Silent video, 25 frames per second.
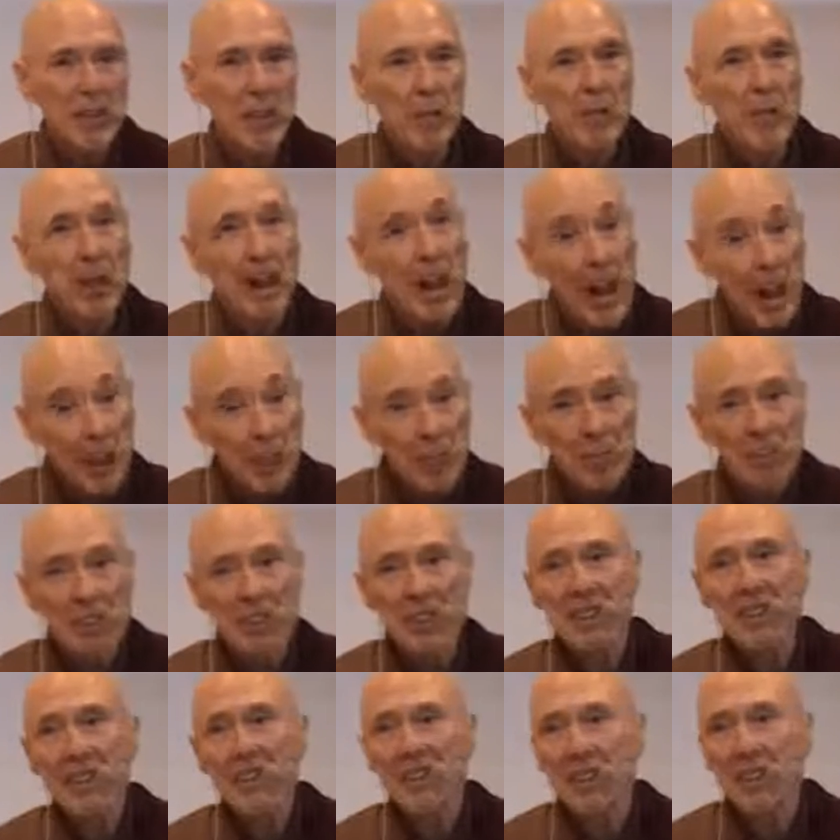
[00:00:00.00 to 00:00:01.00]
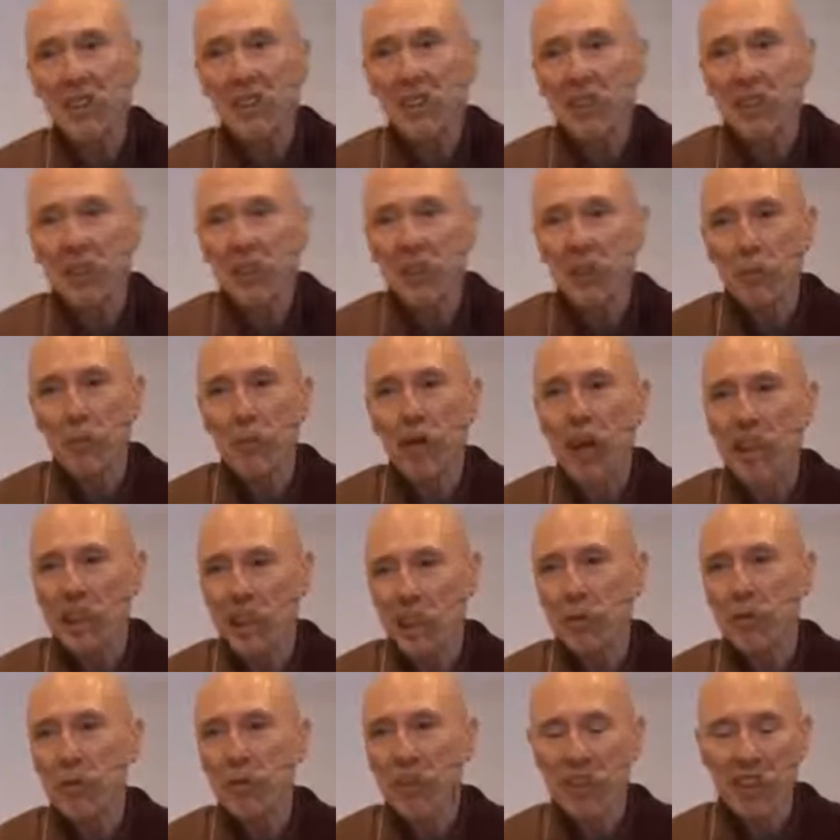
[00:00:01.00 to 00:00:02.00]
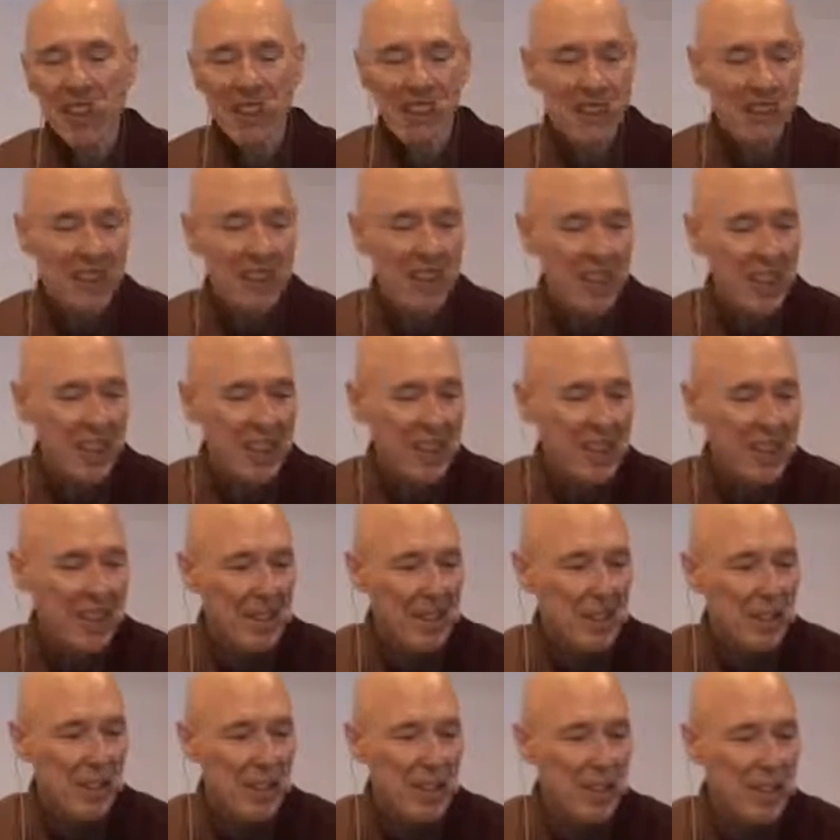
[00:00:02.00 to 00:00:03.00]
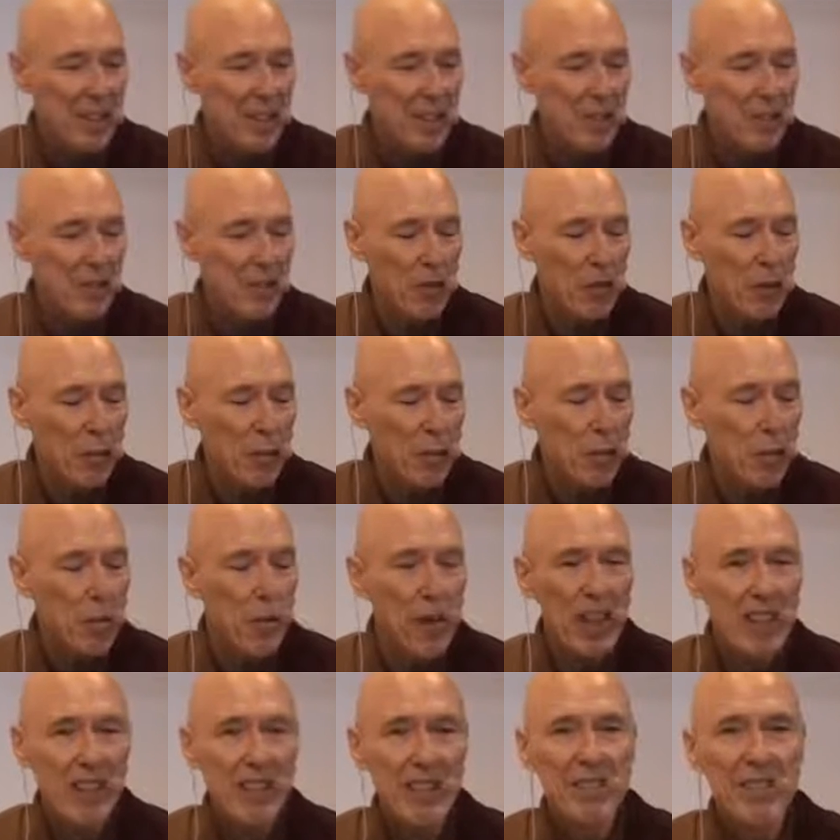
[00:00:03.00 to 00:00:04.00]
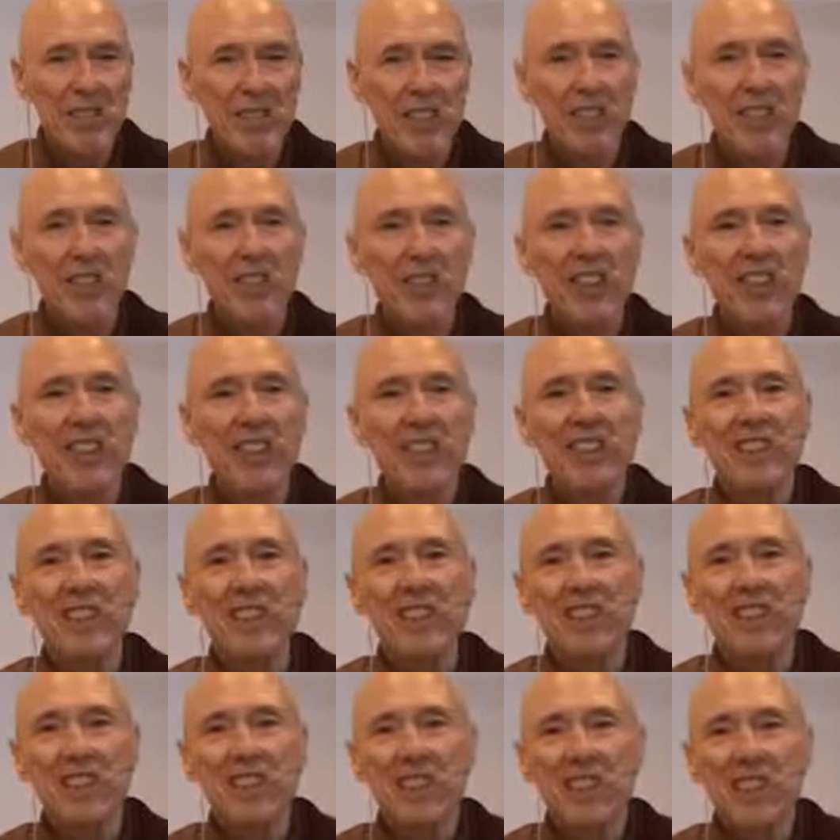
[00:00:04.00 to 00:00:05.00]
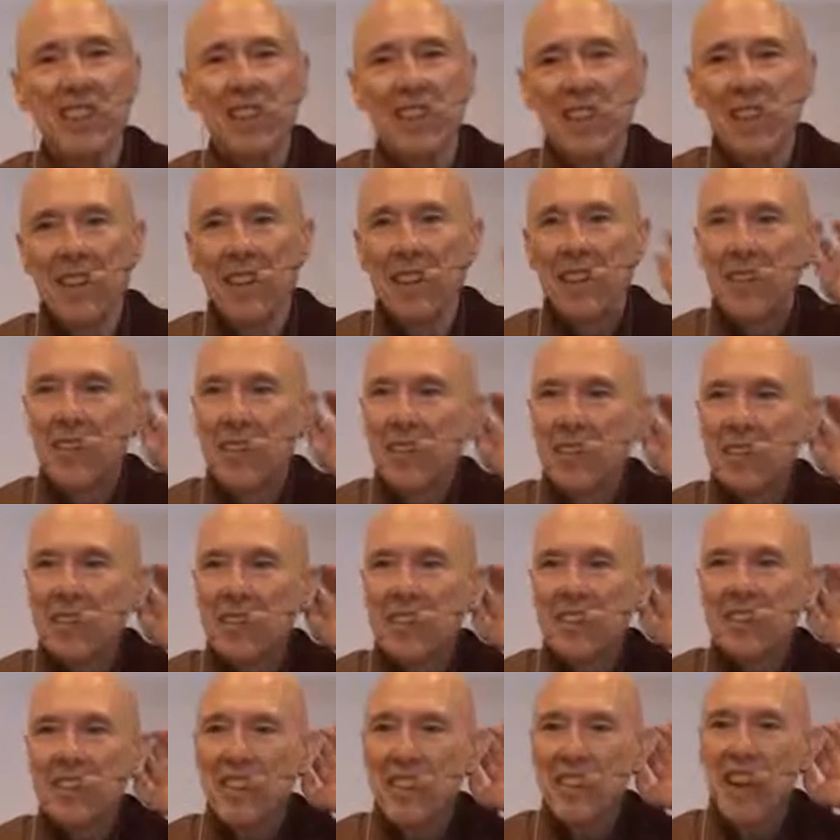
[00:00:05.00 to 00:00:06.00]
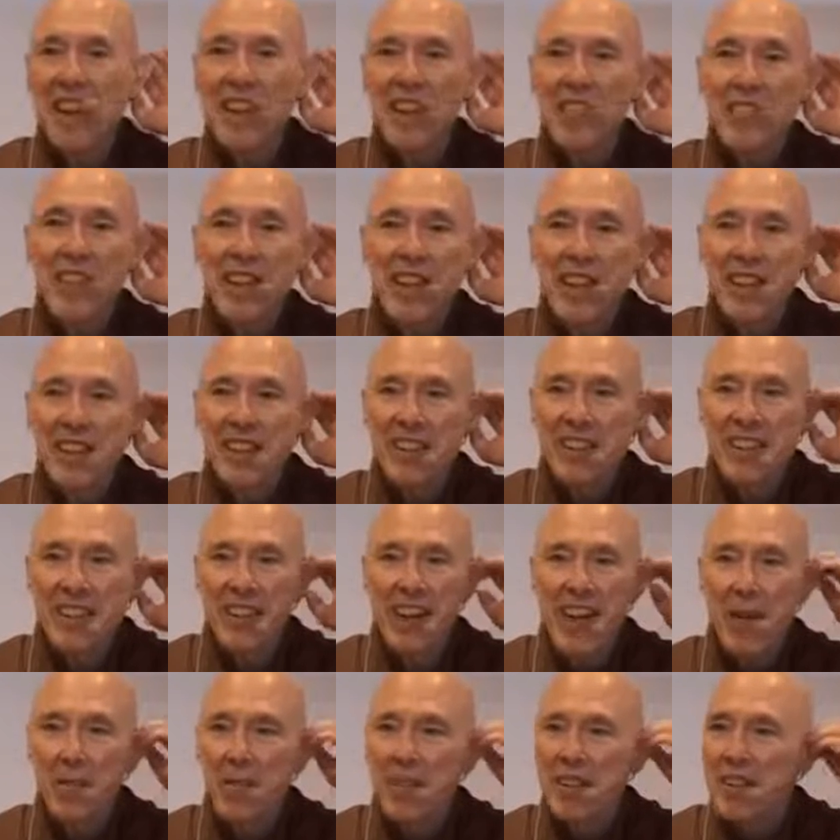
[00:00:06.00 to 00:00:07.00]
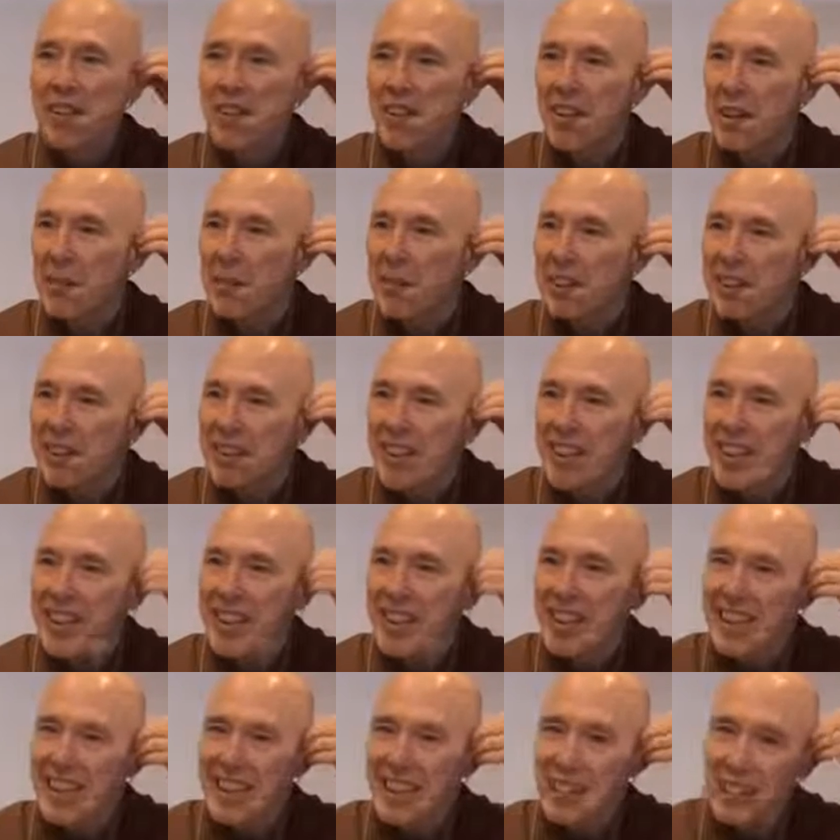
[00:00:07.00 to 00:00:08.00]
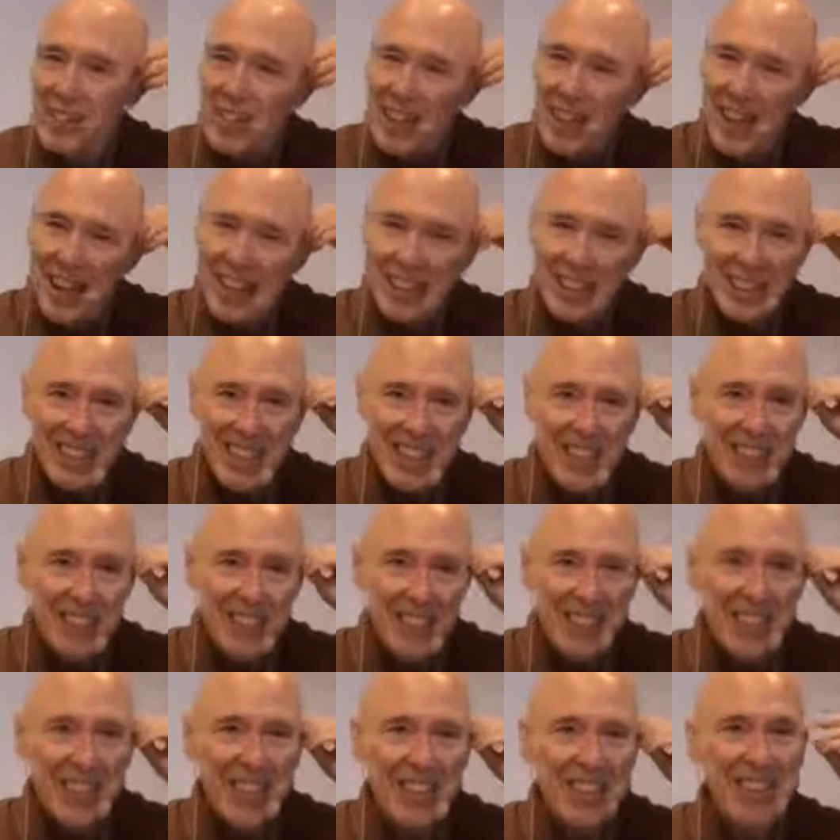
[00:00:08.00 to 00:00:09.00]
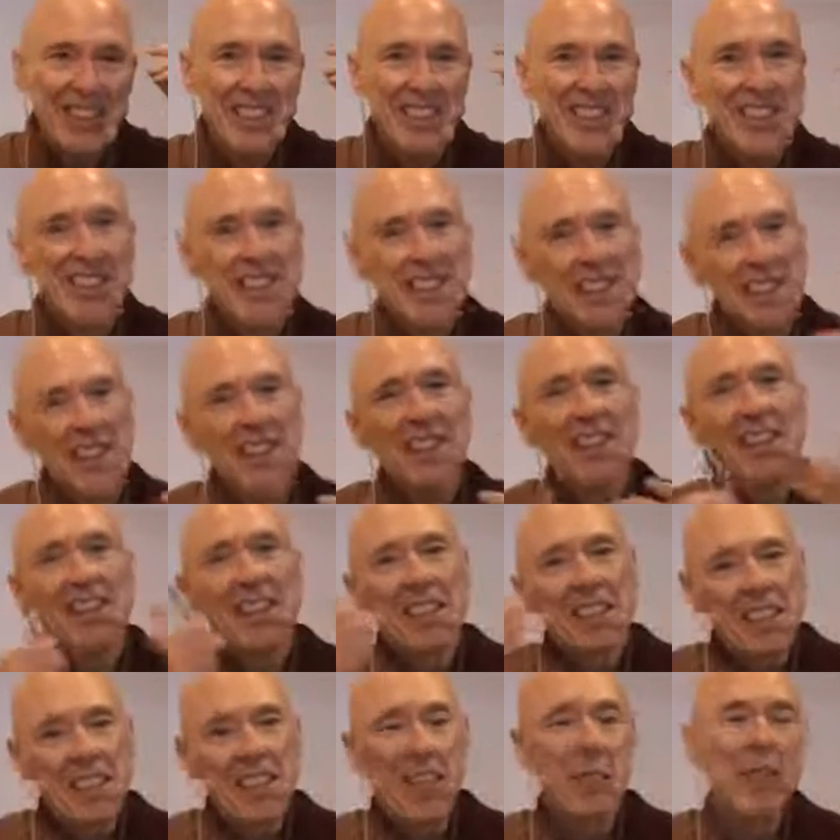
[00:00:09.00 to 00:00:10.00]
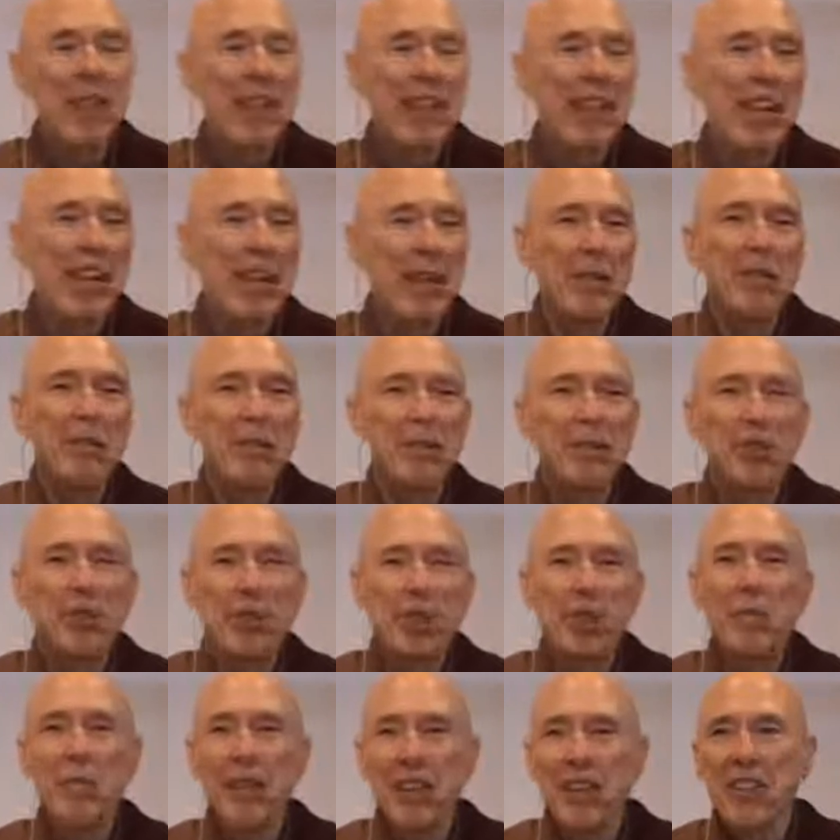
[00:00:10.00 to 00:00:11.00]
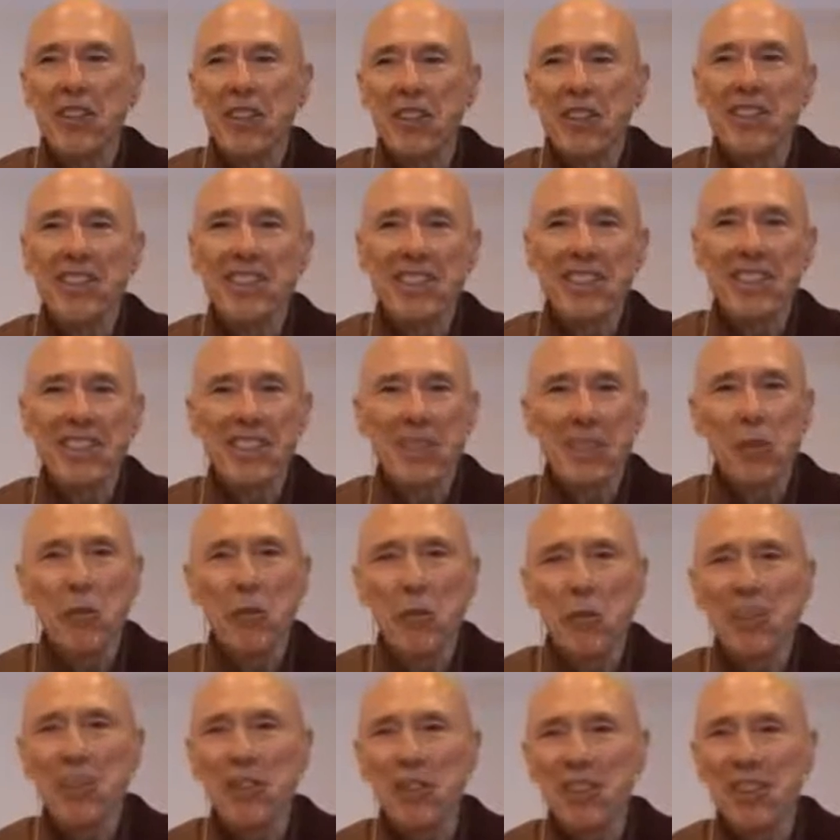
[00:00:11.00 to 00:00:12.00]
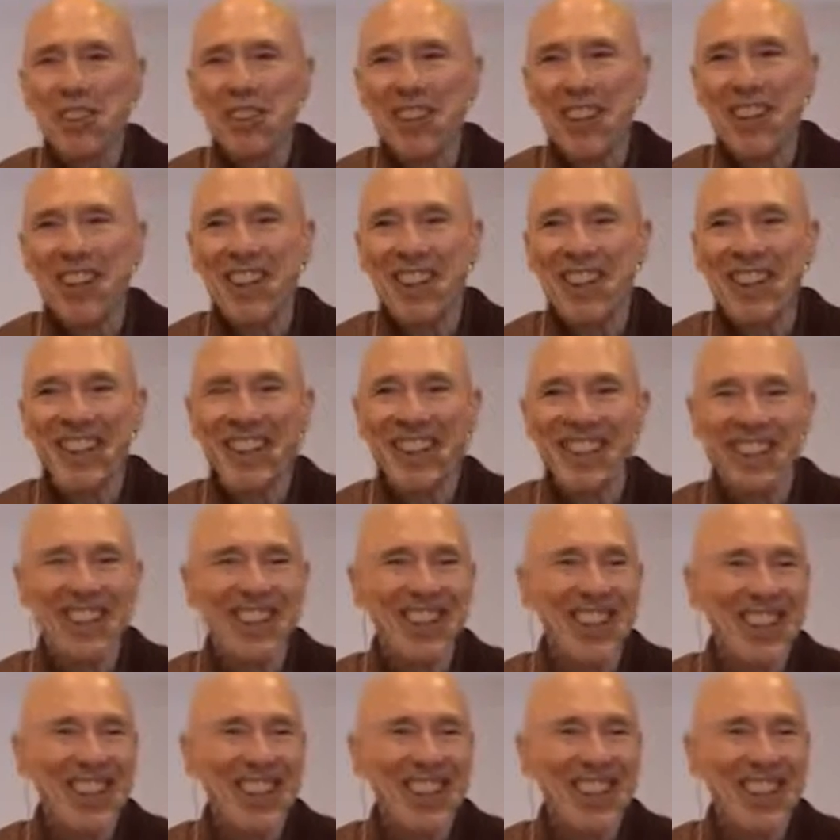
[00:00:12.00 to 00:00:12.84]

And perhaps, it's just possible that when his former wives heard this is the kind of thing that the commentary would say, as they heard this, they became stream enterers, or once returners, or